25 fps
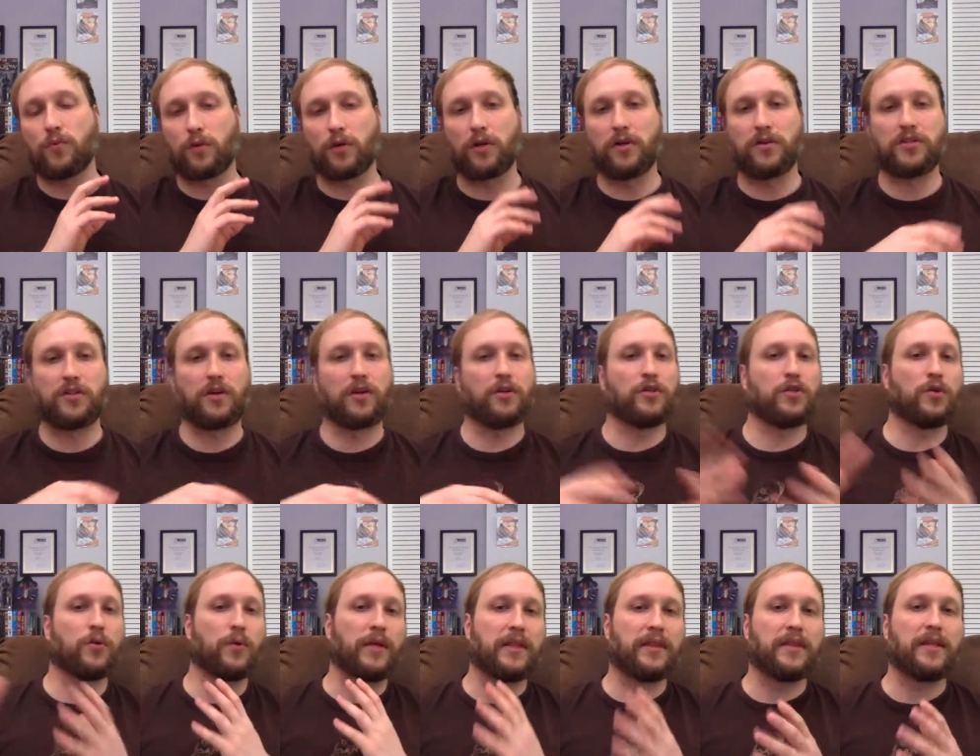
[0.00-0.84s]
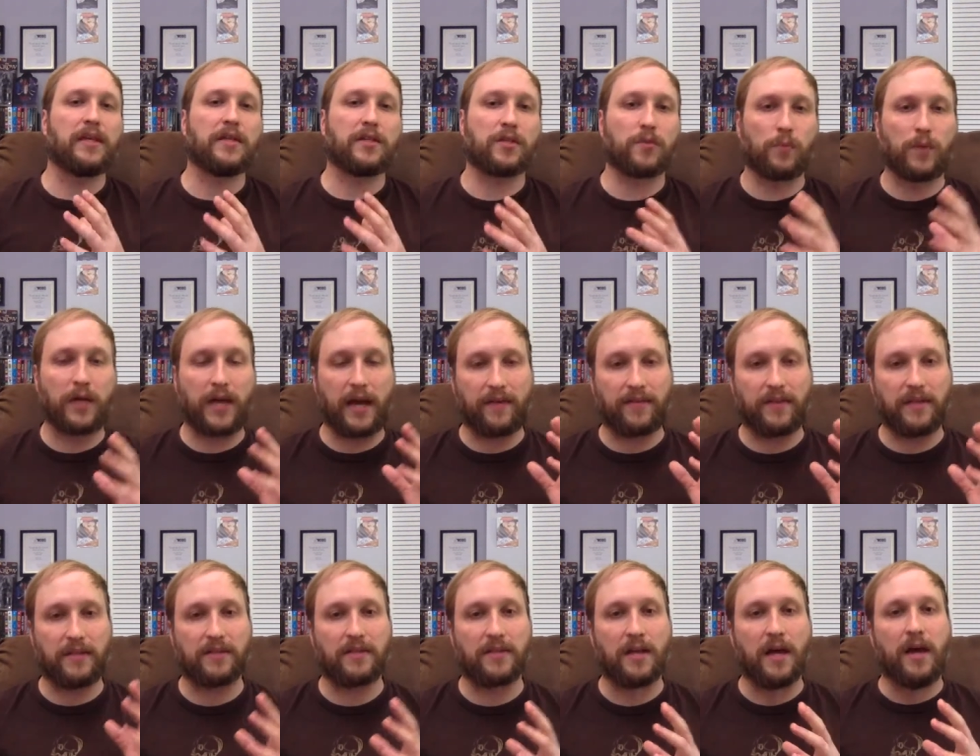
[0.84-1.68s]
We're going to start doing this. We got
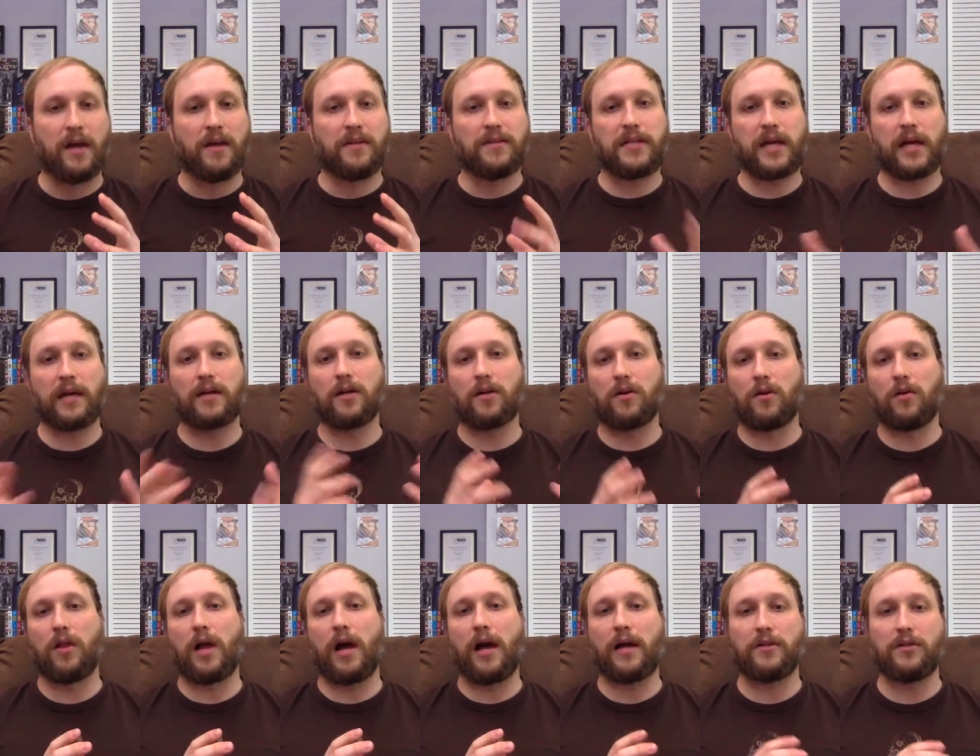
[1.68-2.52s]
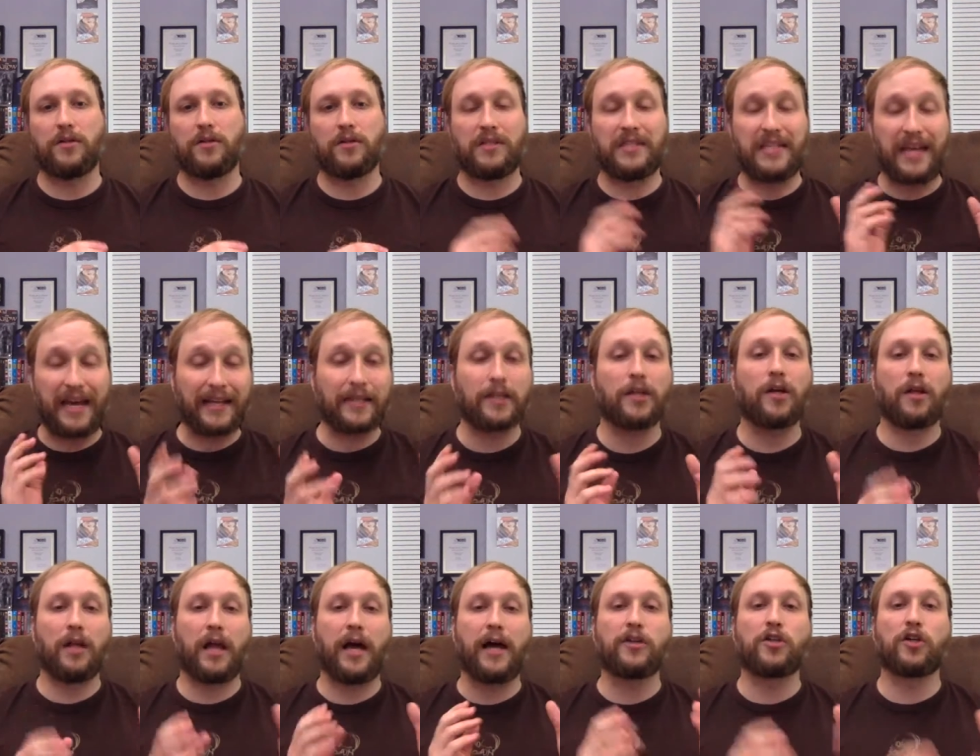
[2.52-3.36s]
this technical
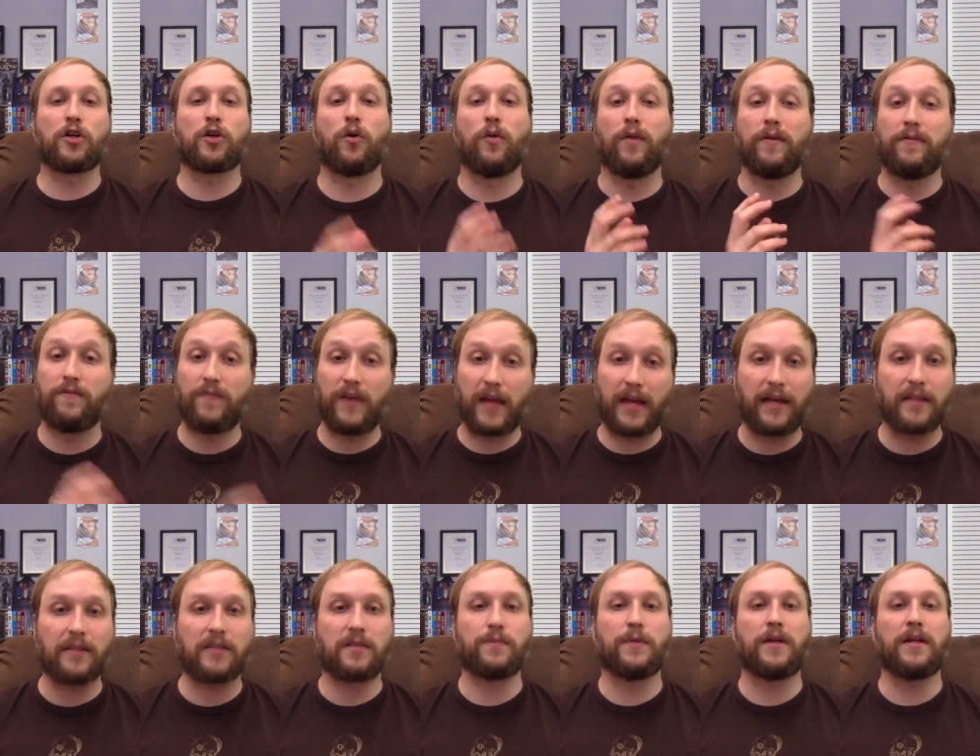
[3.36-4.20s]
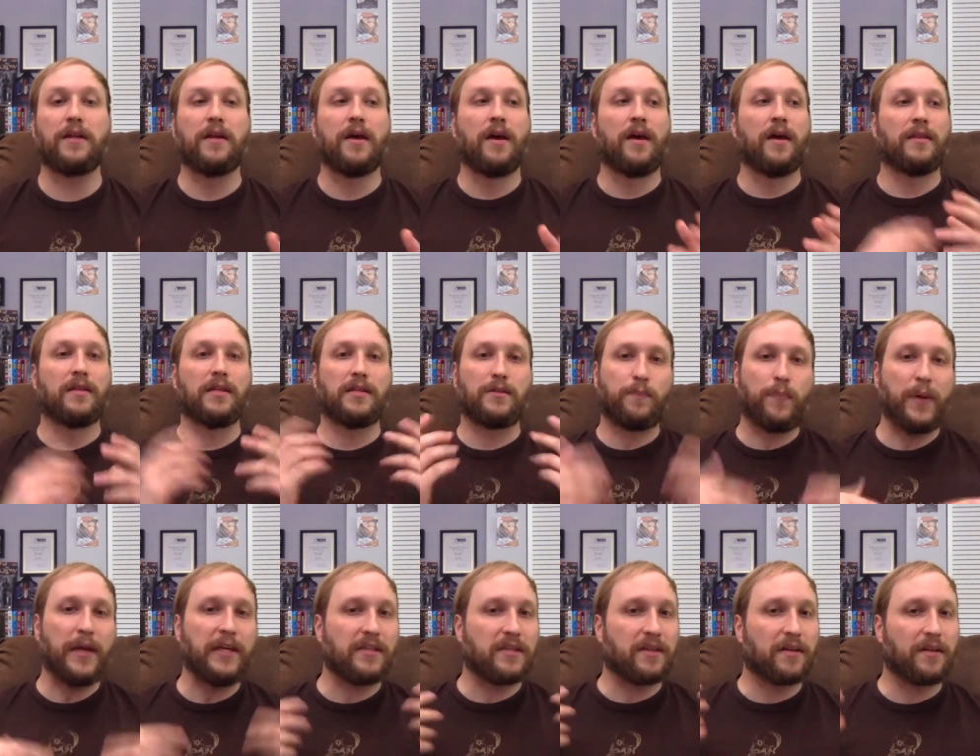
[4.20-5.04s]
technological advancement that's
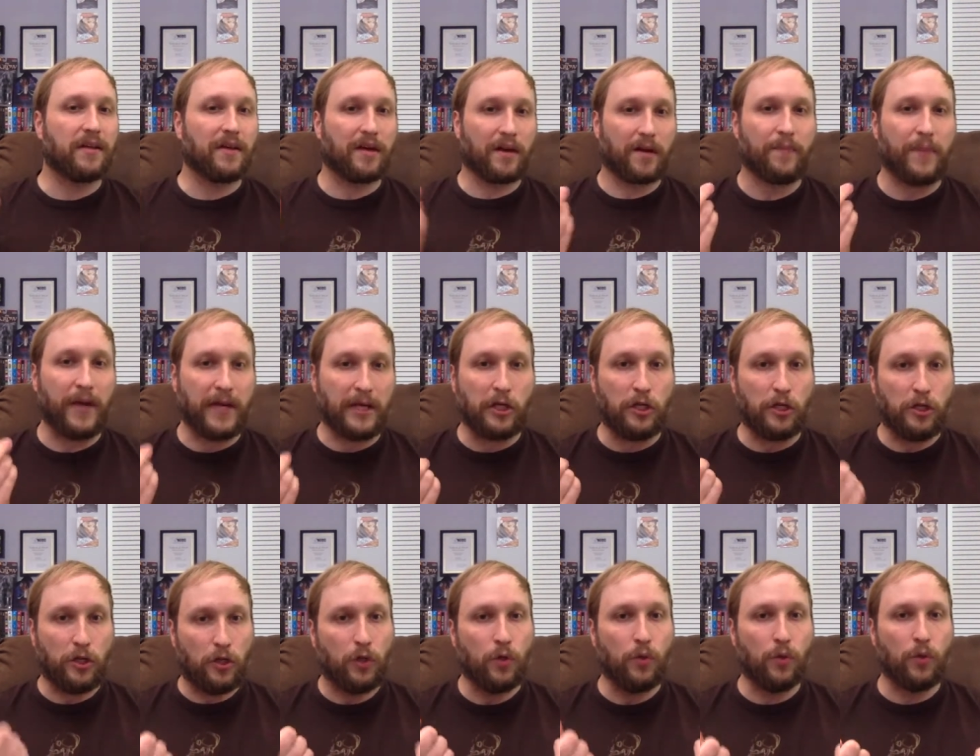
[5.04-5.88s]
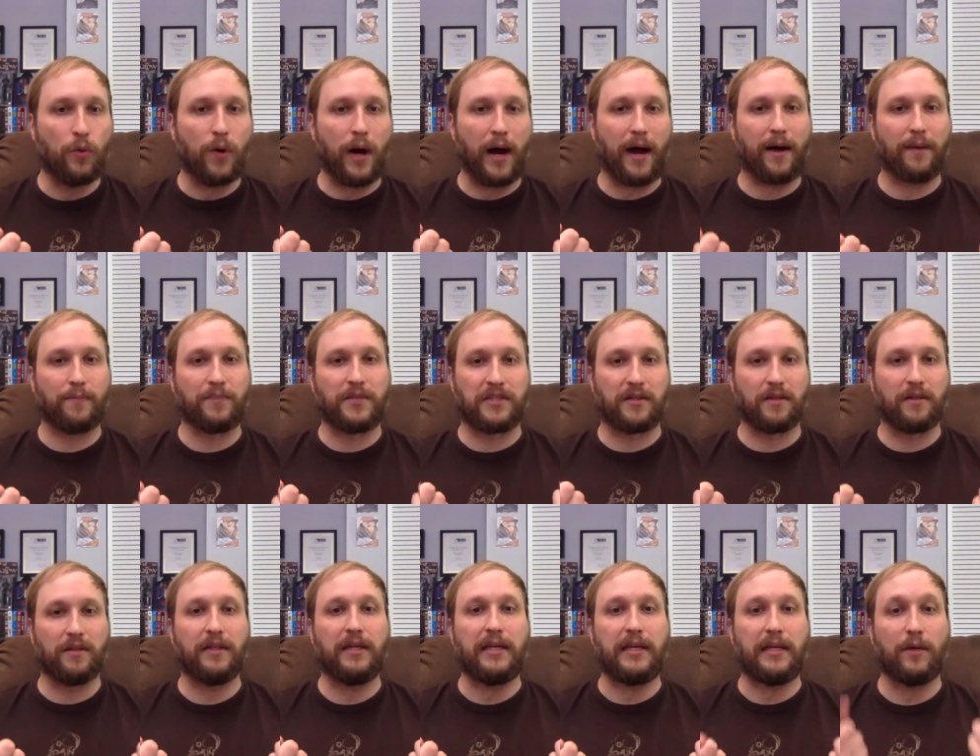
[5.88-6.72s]
basically going to make you
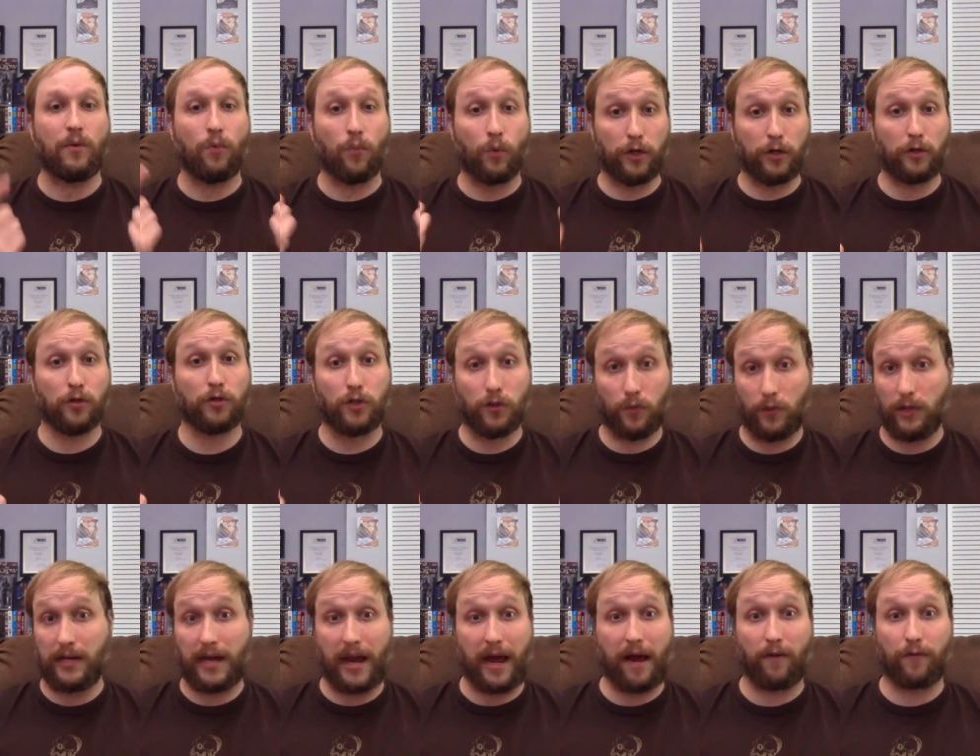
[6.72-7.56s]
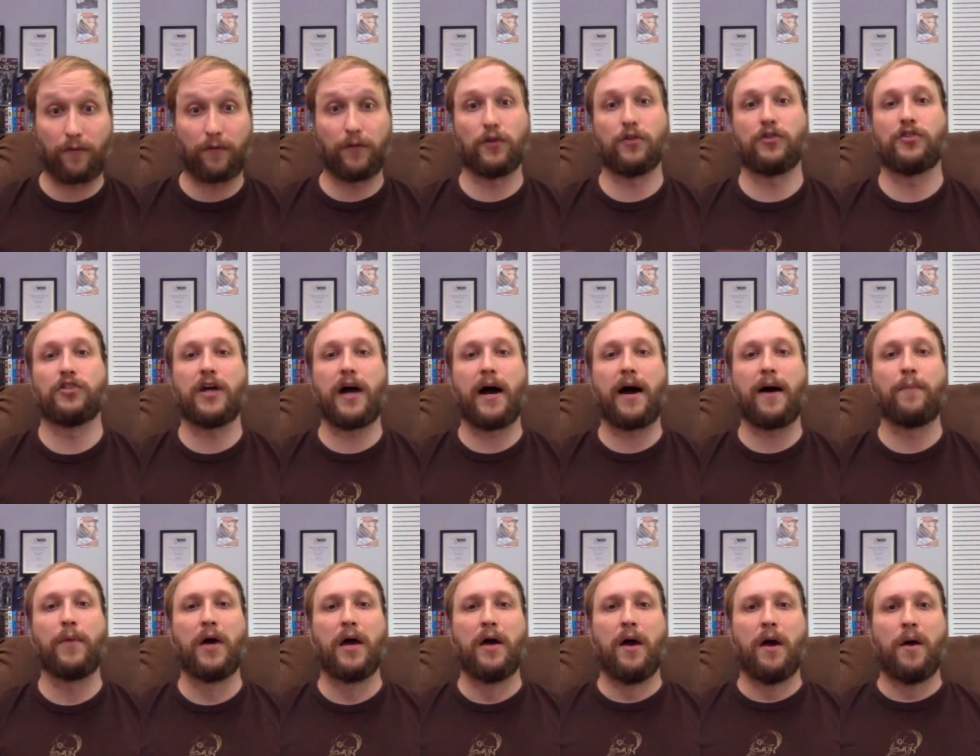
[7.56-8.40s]
obsolete what you're doing now for a
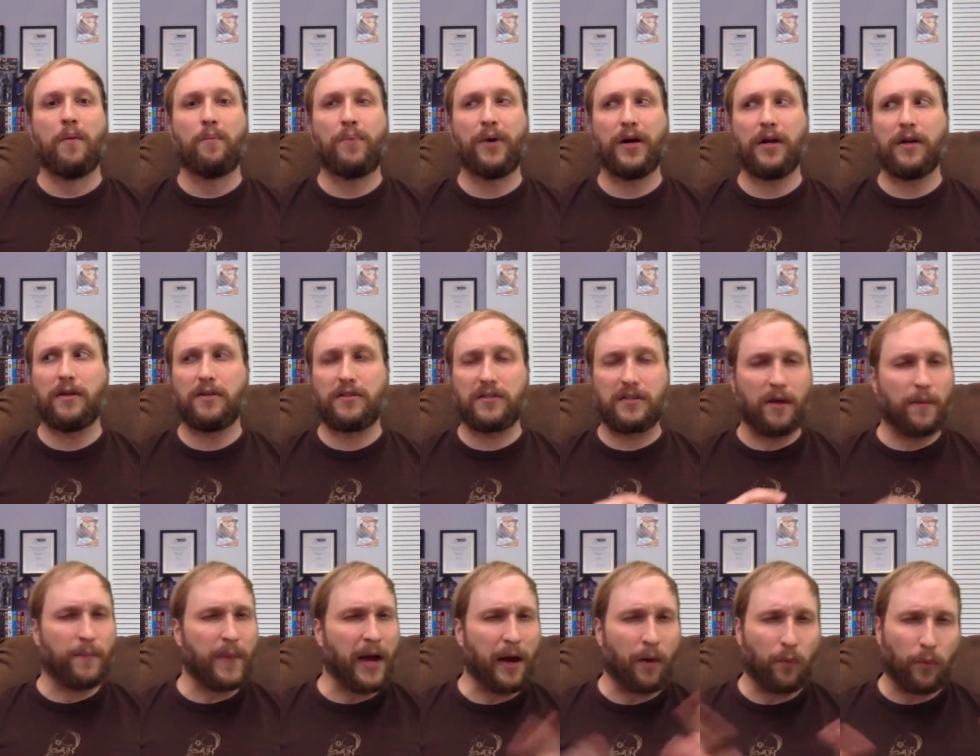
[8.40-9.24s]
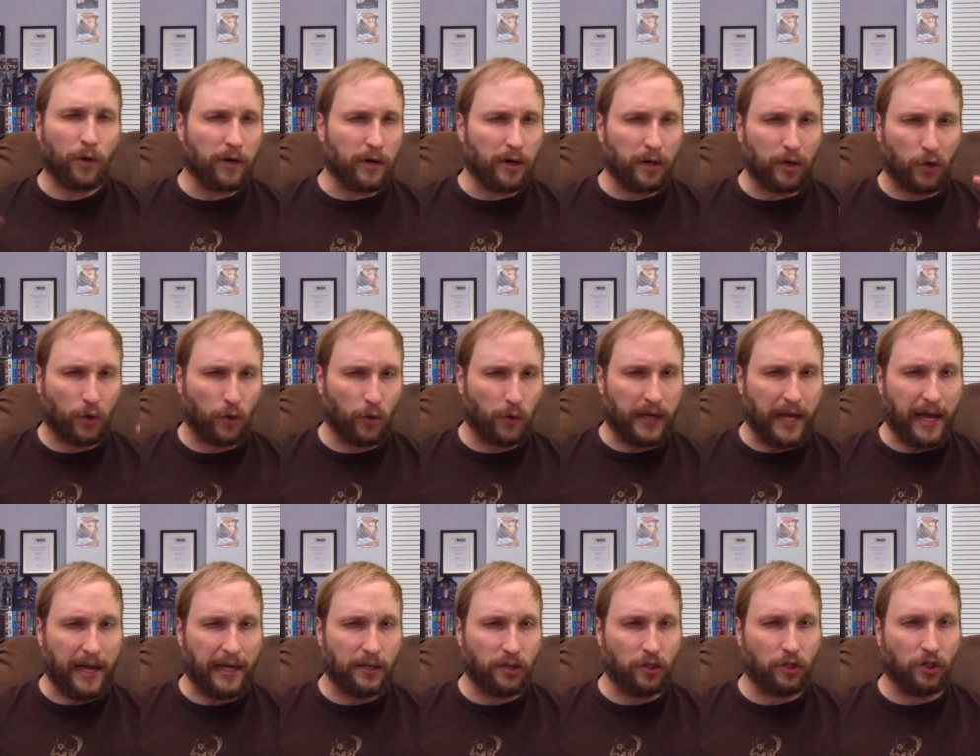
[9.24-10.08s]
job, but somehow we're going to
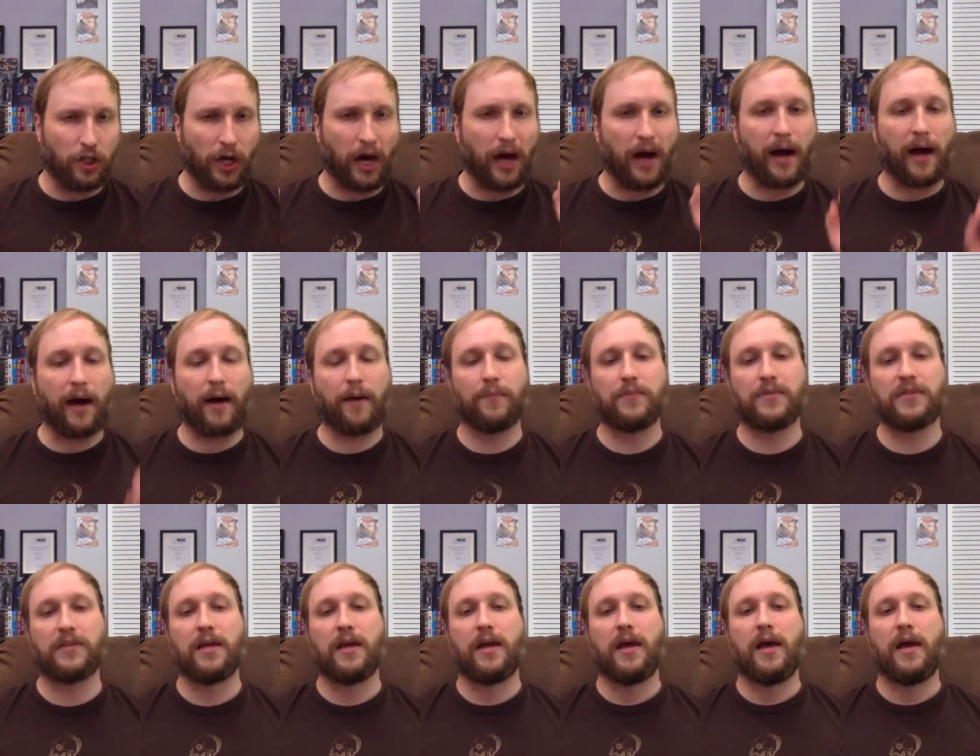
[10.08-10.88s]
create jobs."